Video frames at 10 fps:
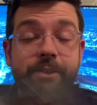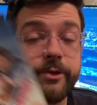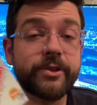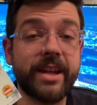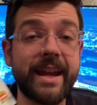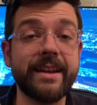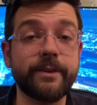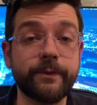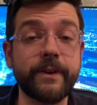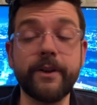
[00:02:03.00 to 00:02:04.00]

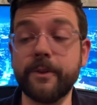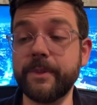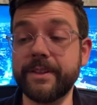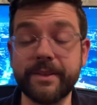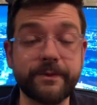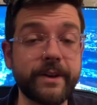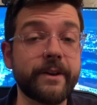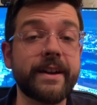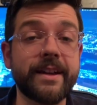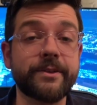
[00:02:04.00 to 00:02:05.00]
entertaining film. It's a
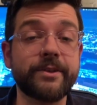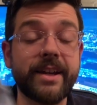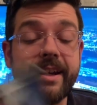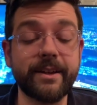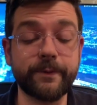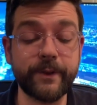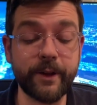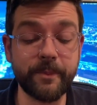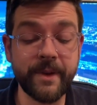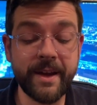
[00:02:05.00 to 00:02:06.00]
very entertaining
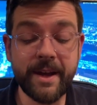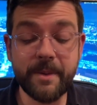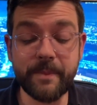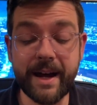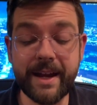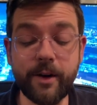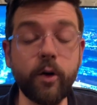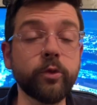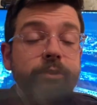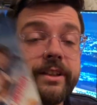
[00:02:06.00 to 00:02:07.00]
film. My
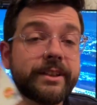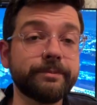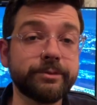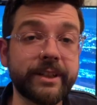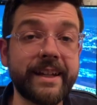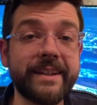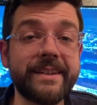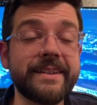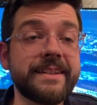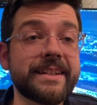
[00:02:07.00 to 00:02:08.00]
only complaint
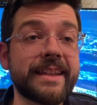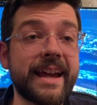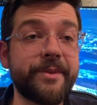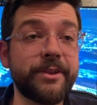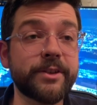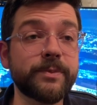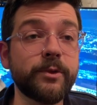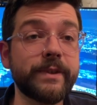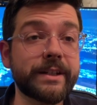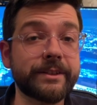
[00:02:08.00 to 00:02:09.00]
is that this
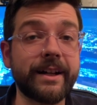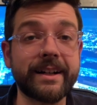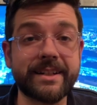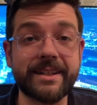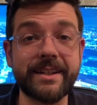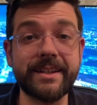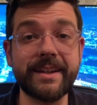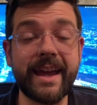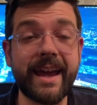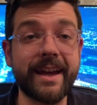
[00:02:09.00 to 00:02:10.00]
movie clocks in
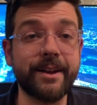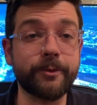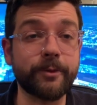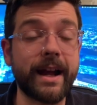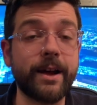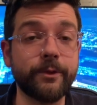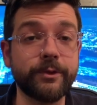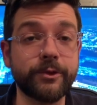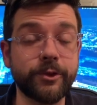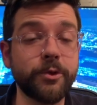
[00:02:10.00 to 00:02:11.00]
at
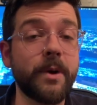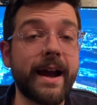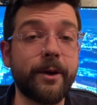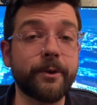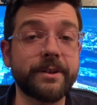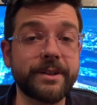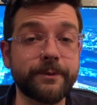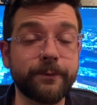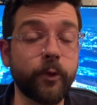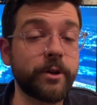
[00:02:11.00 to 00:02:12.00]
around 2 hours
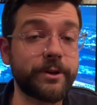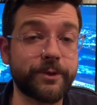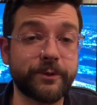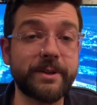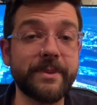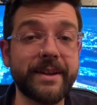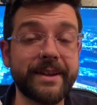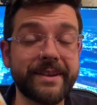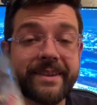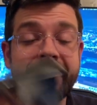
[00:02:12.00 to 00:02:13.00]
and 43
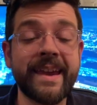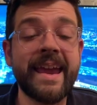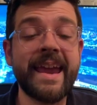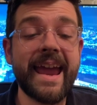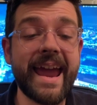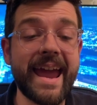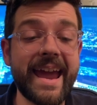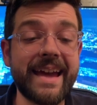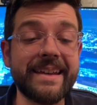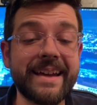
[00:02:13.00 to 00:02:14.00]
minutes.
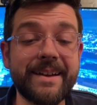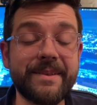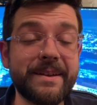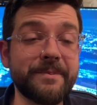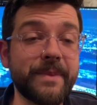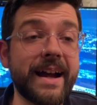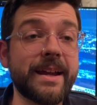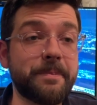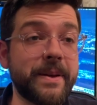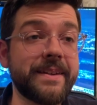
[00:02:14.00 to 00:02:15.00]
And in my
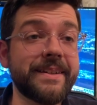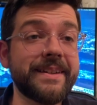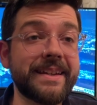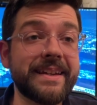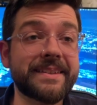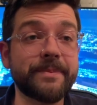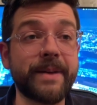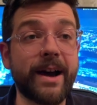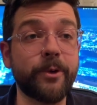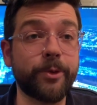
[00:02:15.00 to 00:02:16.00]
opinion, it's
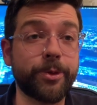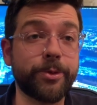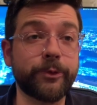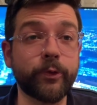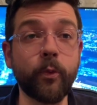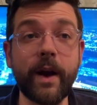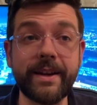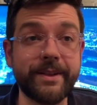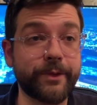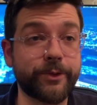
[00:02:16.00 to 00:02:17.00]
about
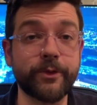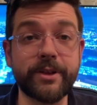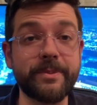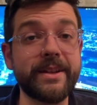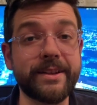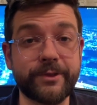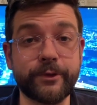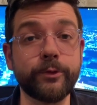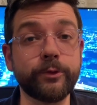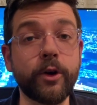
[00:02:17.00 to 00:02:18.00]
20 to 30 minutes
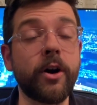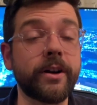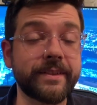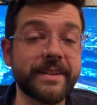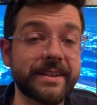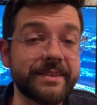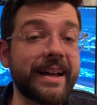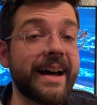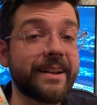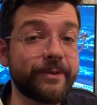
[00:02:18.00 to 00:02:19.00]
too long. There's a
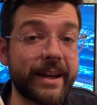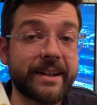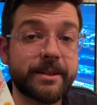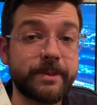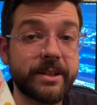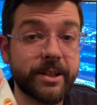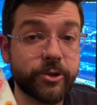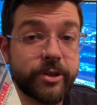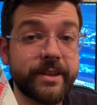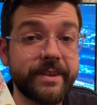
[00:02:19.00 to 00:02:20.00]
lot of
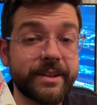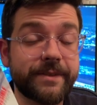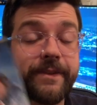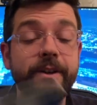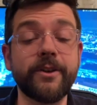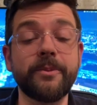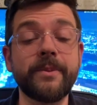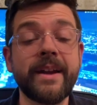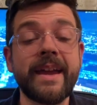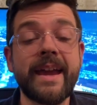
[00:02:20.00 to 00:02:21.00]
exposition in this film,
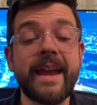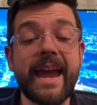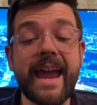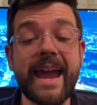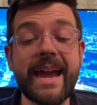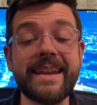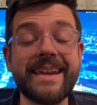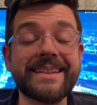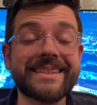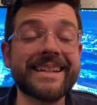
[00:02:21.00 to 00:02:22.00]
and
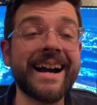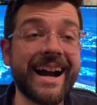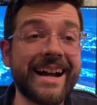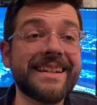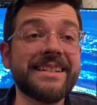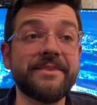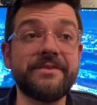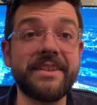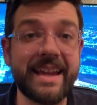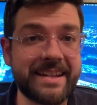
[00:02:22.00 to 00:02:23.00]
it's kind of
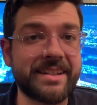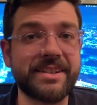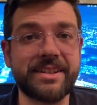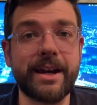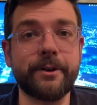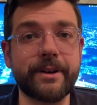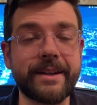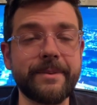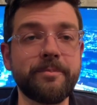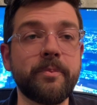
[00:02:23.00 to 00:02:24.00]

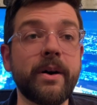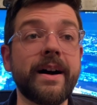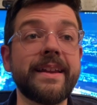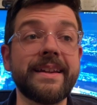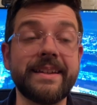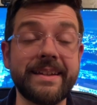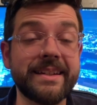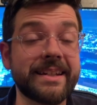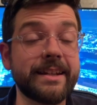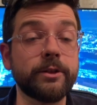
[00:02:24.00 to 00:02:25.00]
necessary, but it
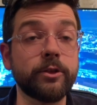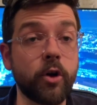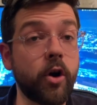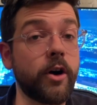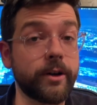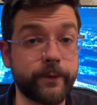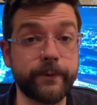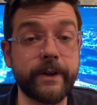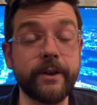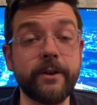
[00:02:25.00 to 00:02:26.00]
is a long
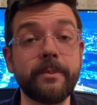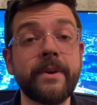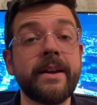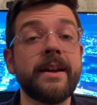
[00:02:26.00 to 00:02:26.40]
film,